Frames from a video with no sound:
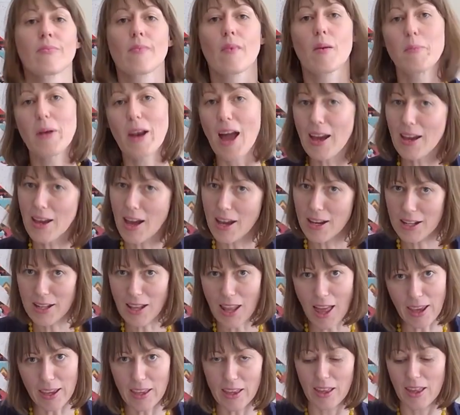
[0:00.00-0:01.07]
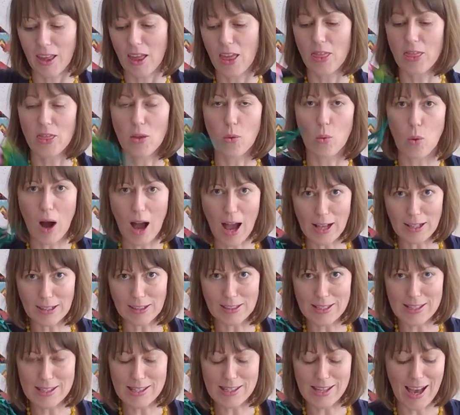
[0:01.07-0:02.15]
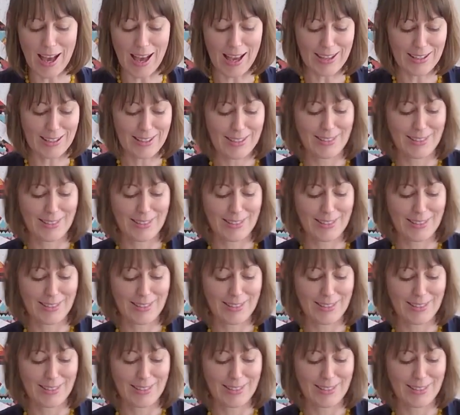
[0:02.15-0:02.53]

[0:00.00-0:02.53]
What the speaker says: but I kind of like the wilder side.